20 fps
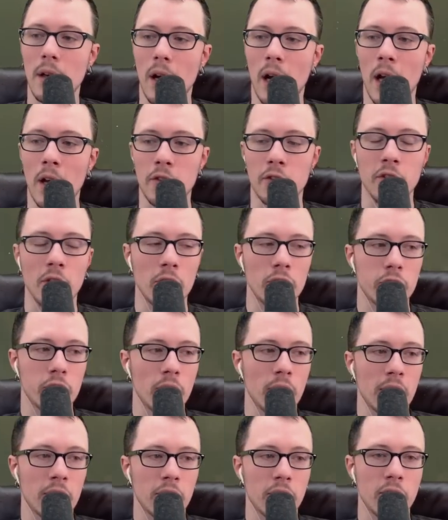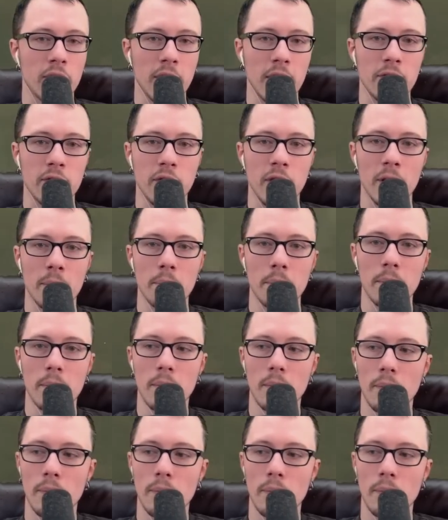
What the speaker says: a socialist system